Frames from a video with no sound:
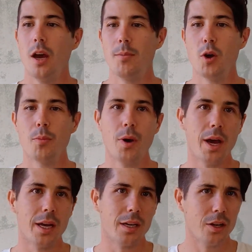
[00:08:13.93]
I'm not
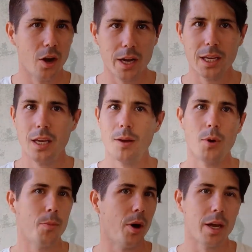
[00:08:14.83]
buying Nike, I'm
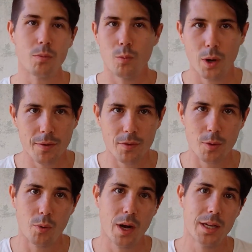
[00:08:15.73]
not buying whatever the
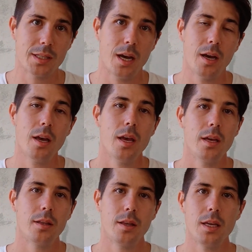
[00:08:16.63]
brands are
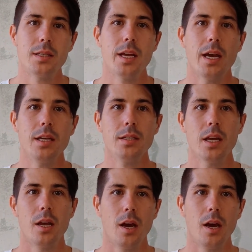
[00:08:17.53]
these days.